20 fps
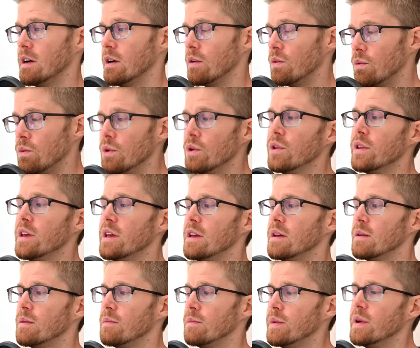a
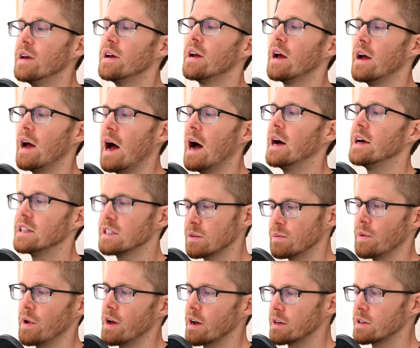really big
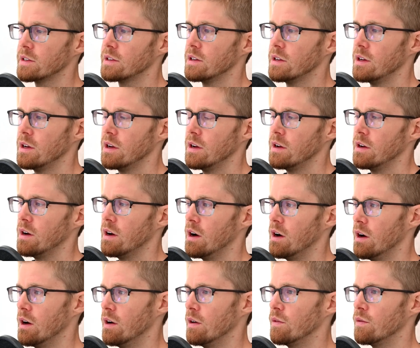aspect
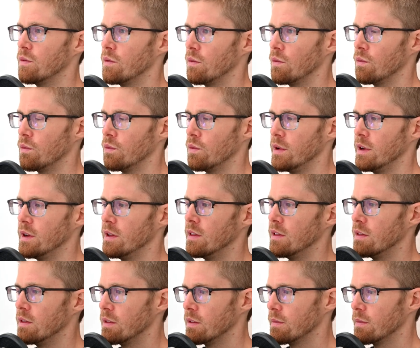of re-